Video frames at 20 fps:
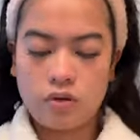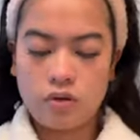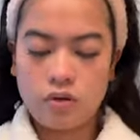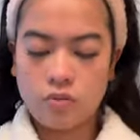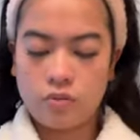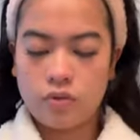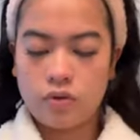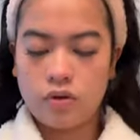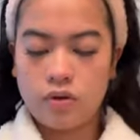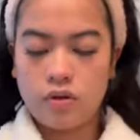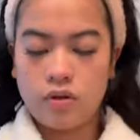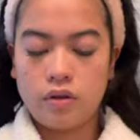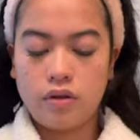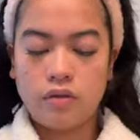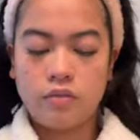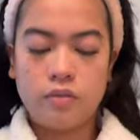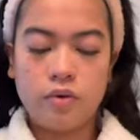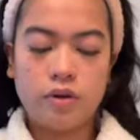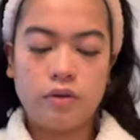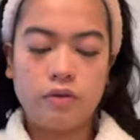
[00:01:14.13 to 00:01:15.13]
Gonna put a little
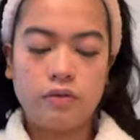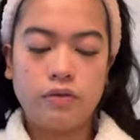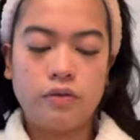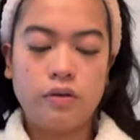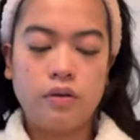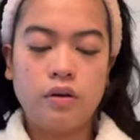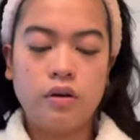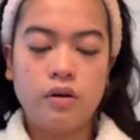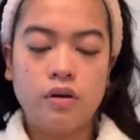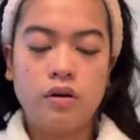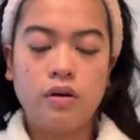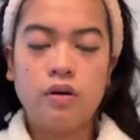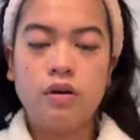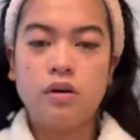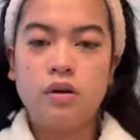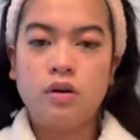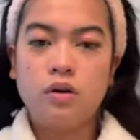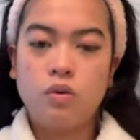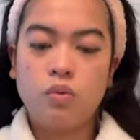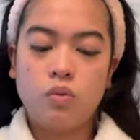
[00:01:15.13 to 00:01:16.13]
bit of
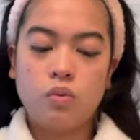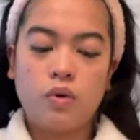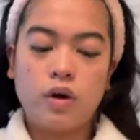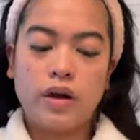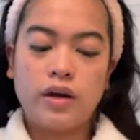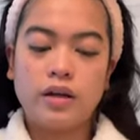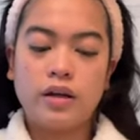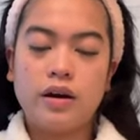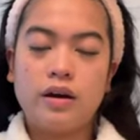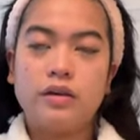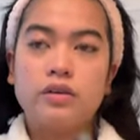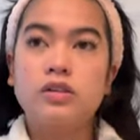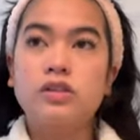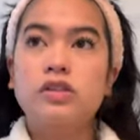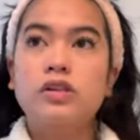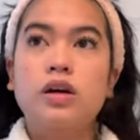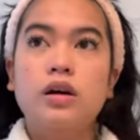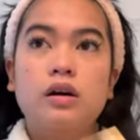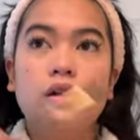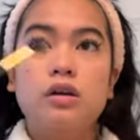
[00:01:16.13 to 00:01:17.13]
white
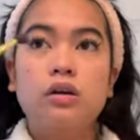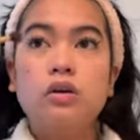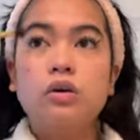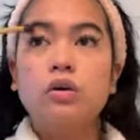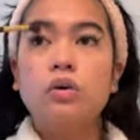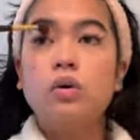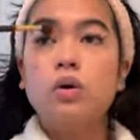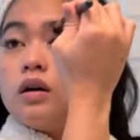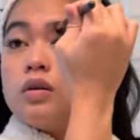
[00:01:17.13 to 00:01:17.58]
eyeshadow.